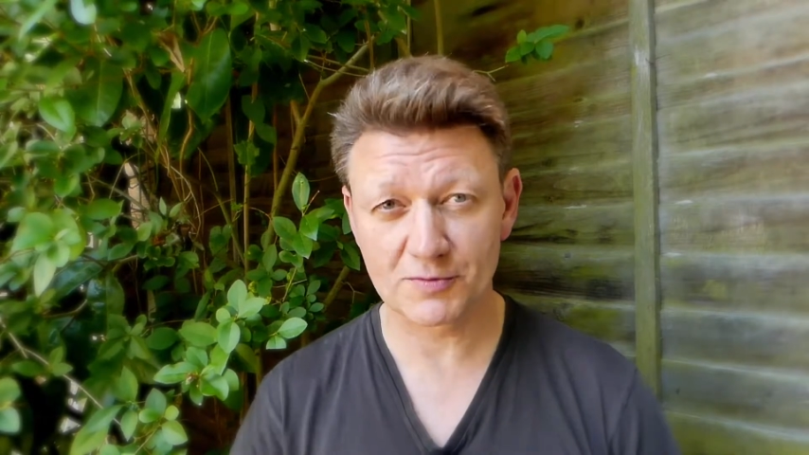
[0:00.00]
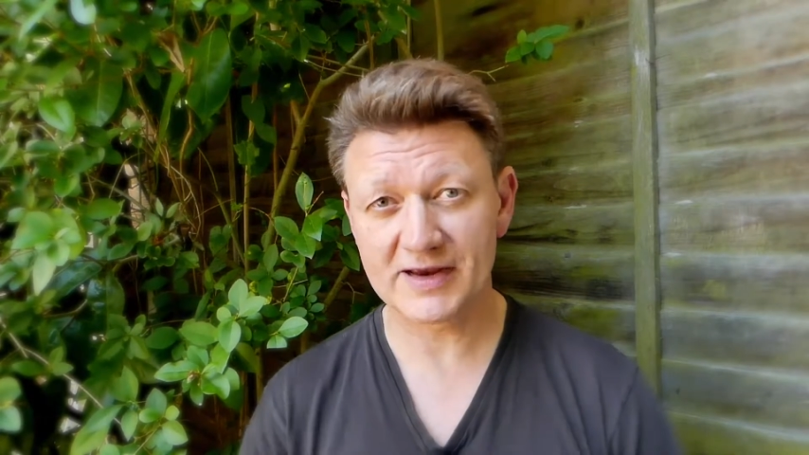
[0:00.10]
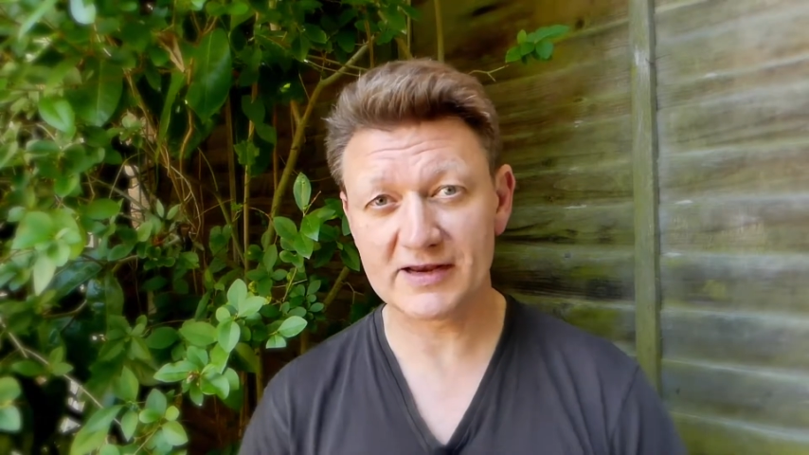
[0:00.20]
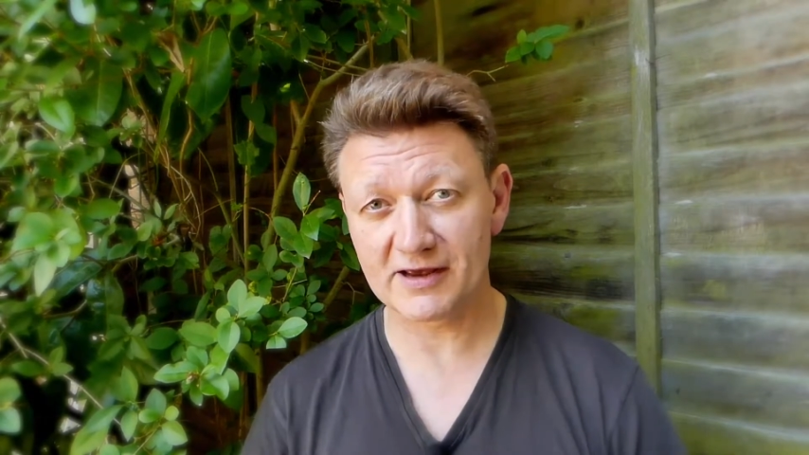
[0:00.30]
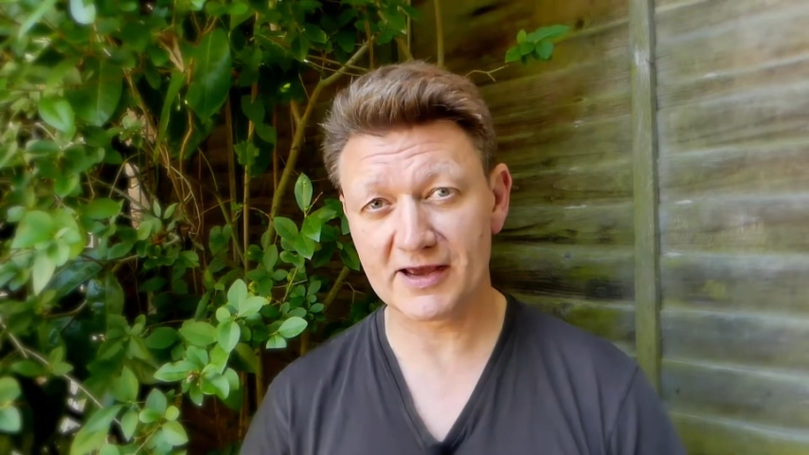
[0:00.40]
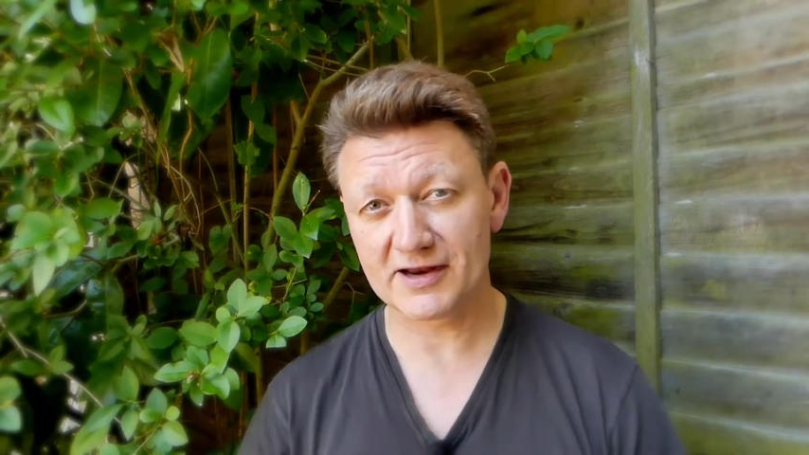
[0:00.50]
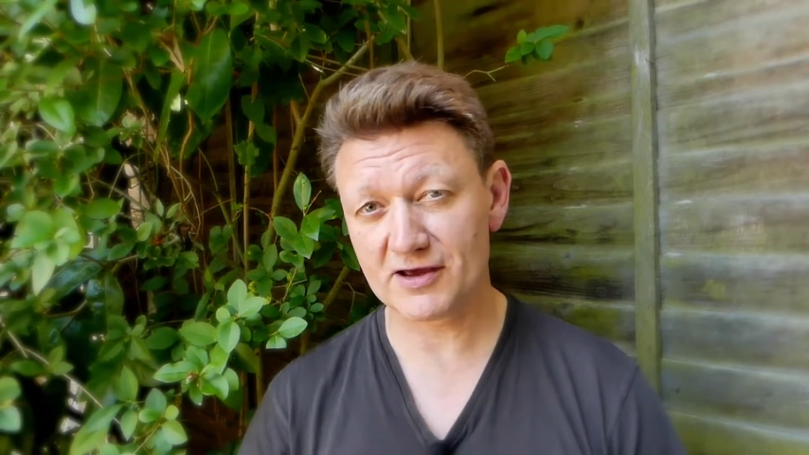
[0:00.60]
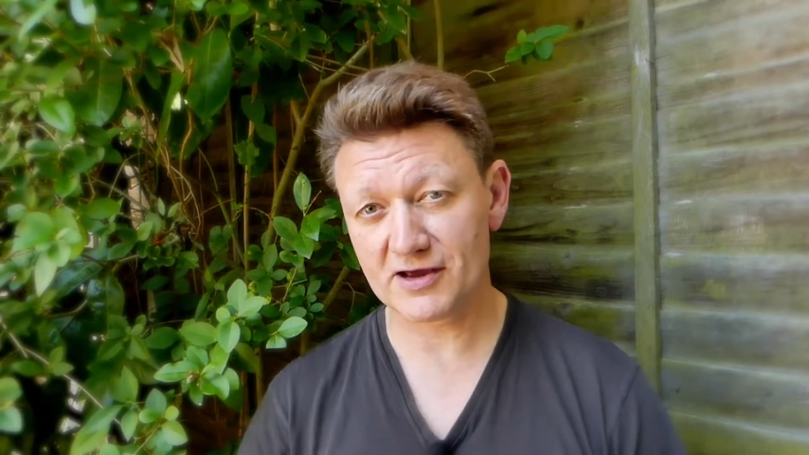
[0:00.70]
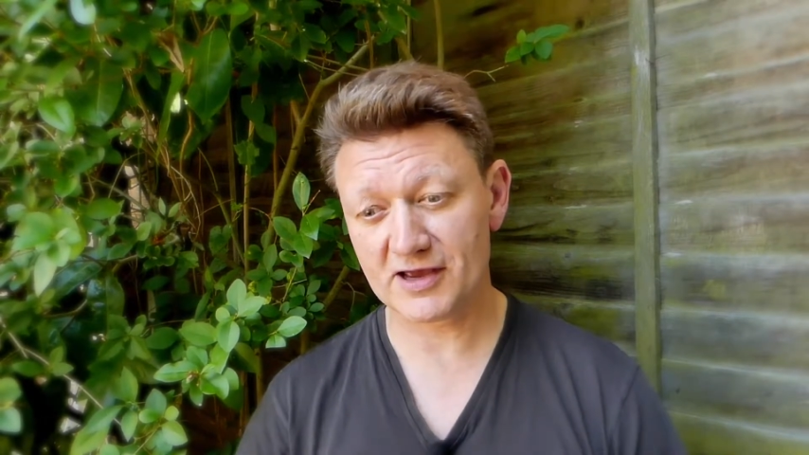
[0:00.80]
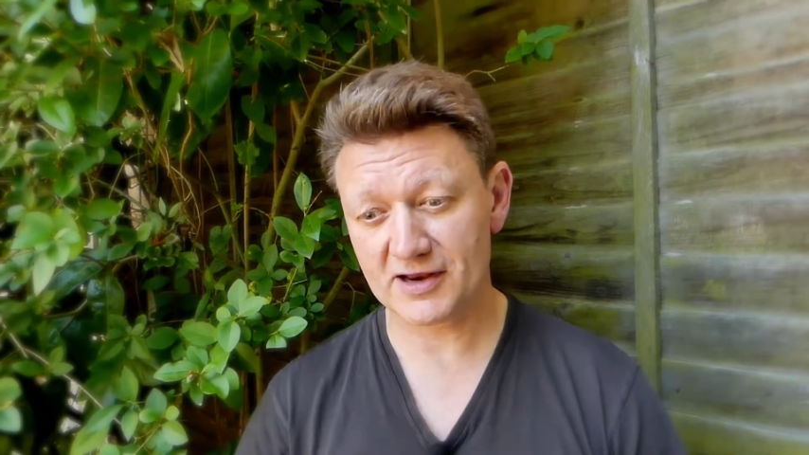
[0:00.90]
media in
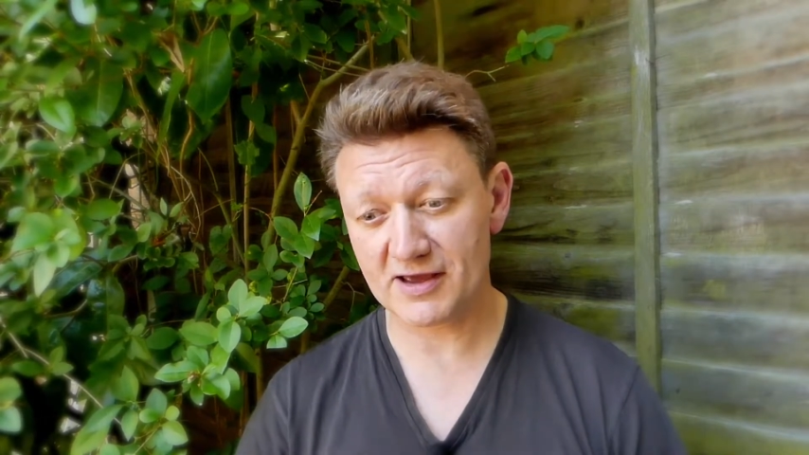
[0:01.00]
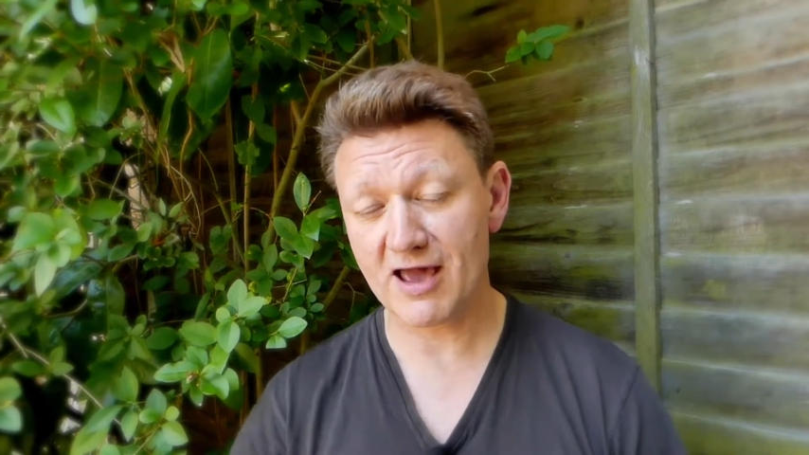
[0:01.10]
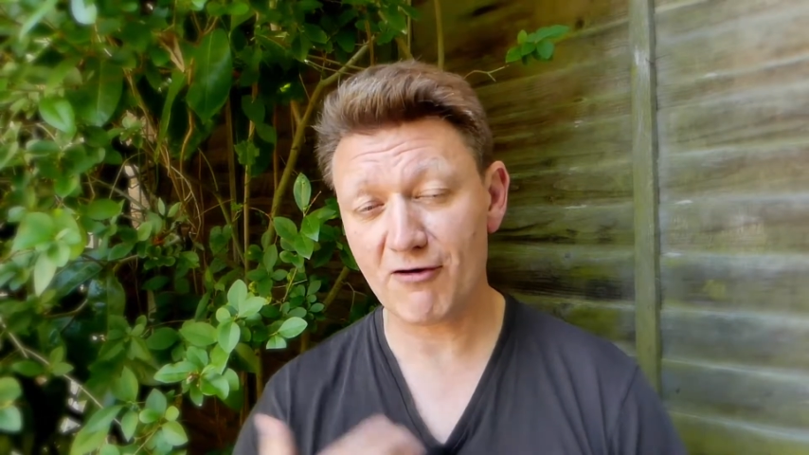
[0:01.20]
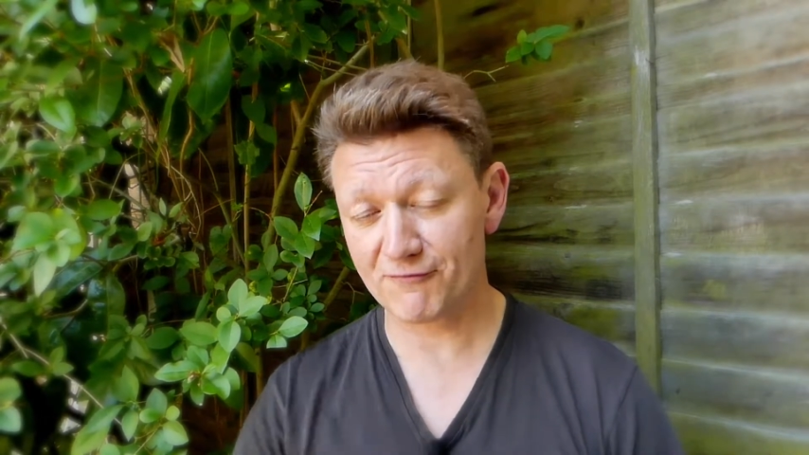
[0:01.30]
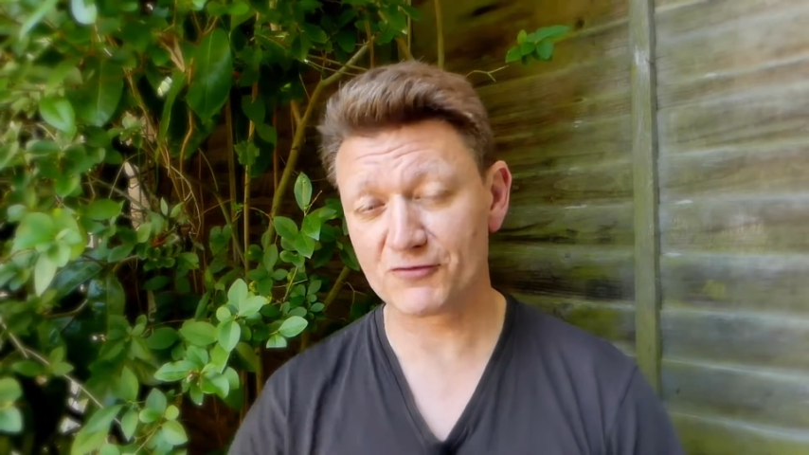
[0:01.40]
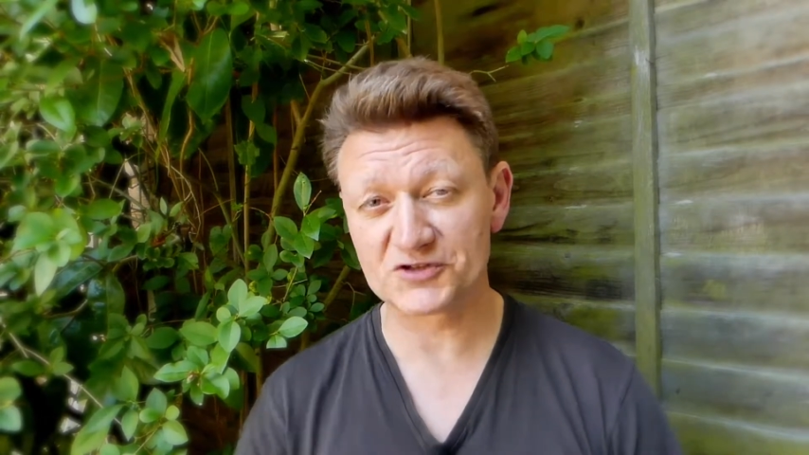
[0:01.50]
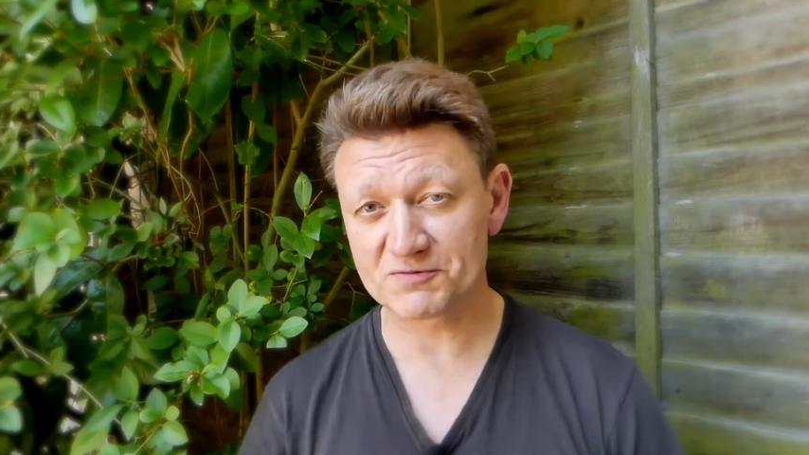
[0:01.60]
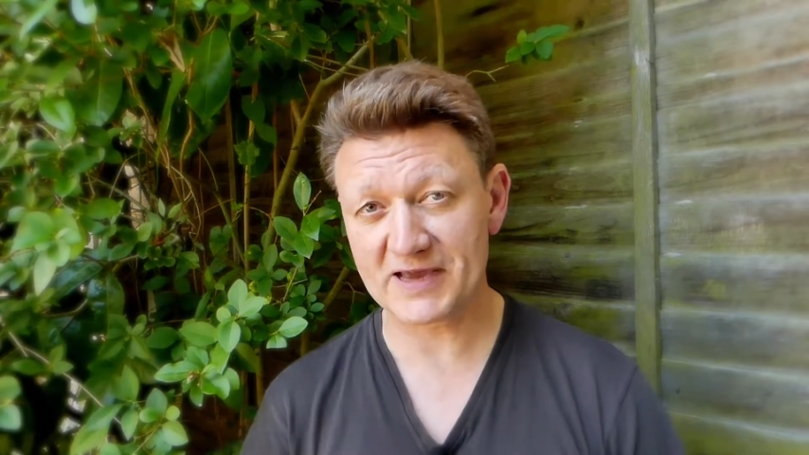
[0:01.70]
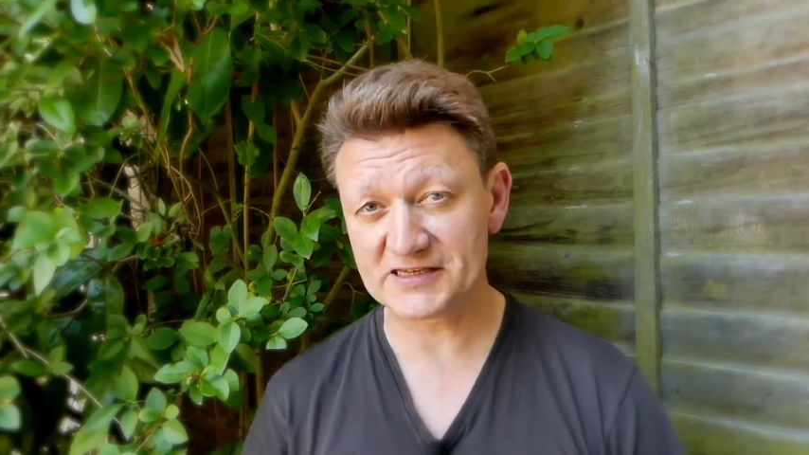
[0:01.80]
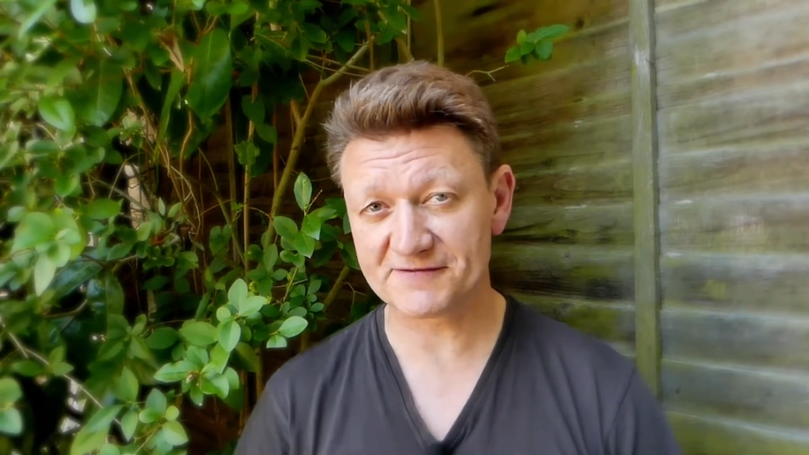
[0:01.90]
a helpful
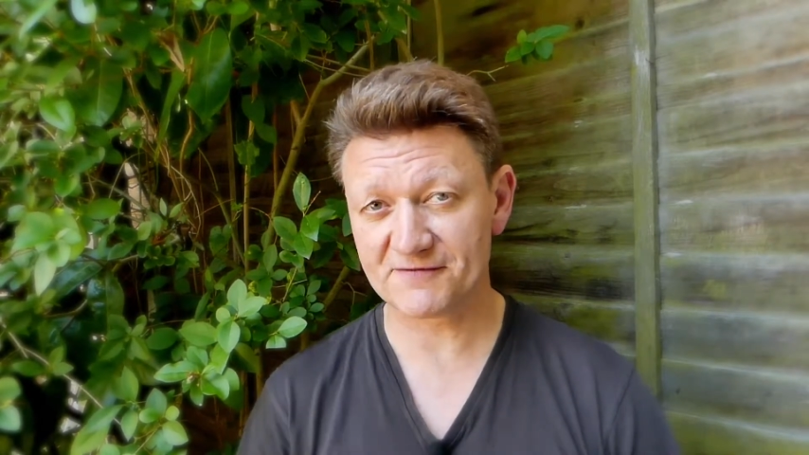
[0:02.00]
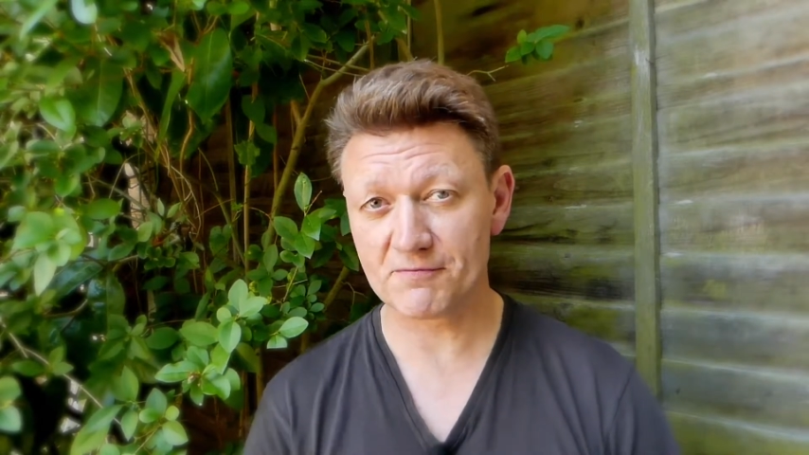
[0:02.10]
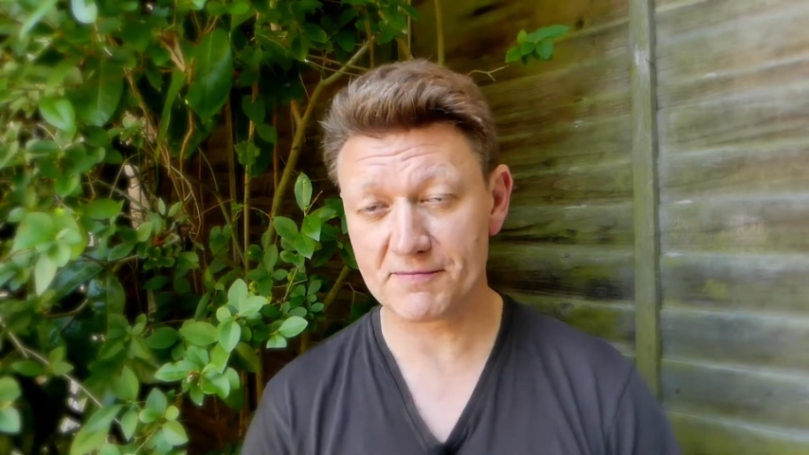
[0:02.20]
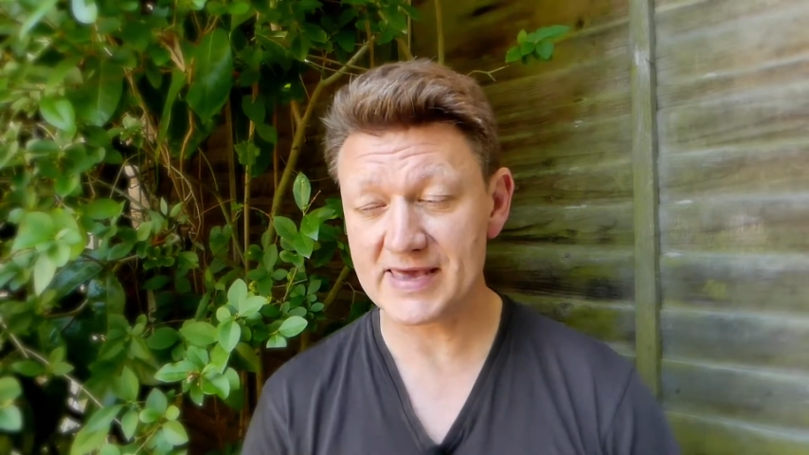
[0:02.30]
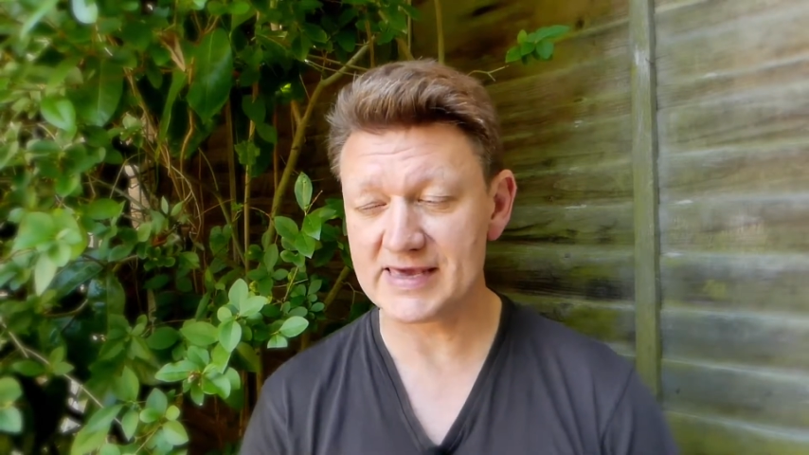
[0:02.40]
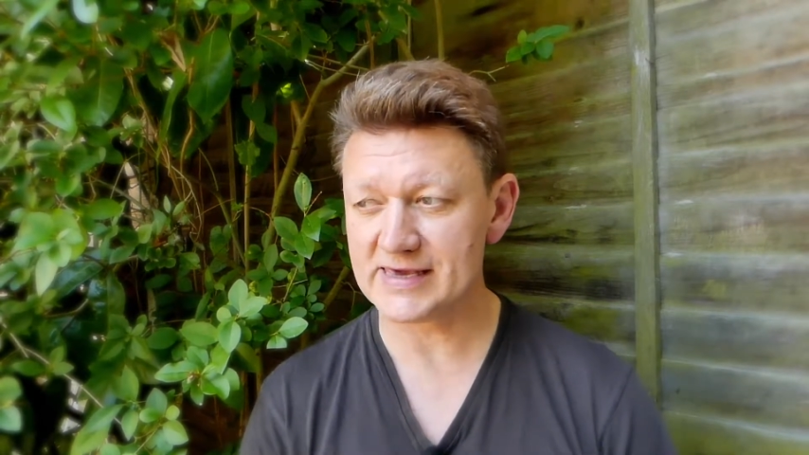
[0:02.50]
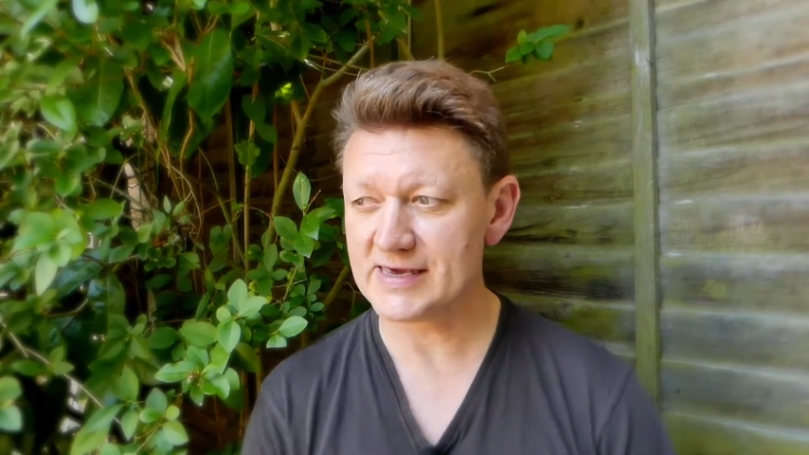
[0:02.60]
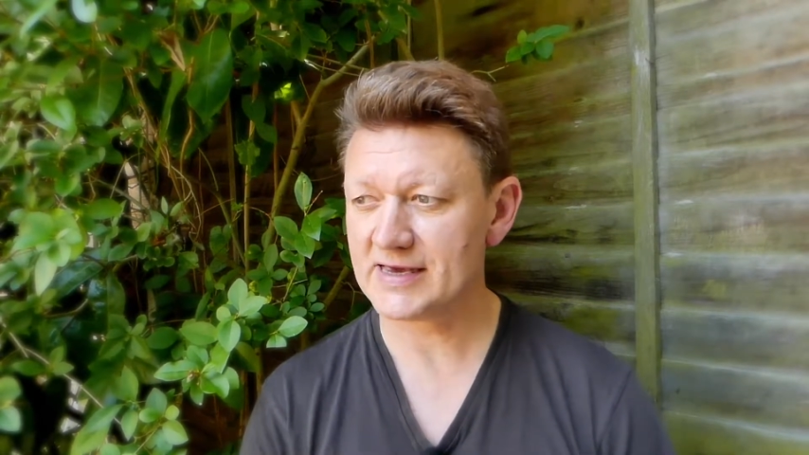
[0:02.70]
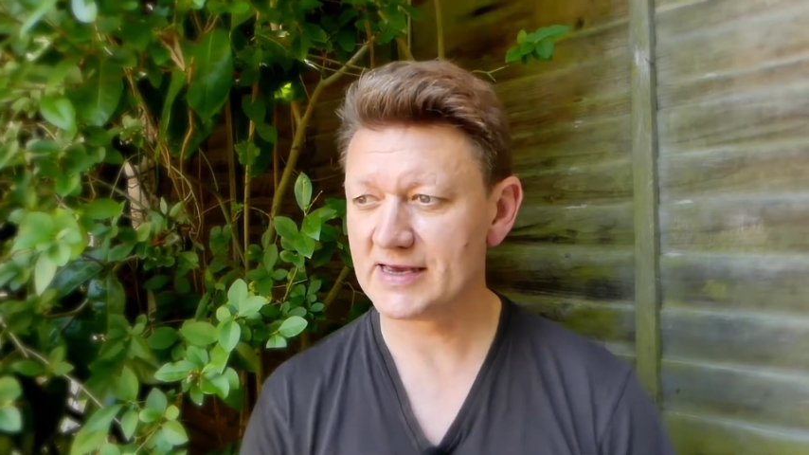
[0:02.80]
space for me.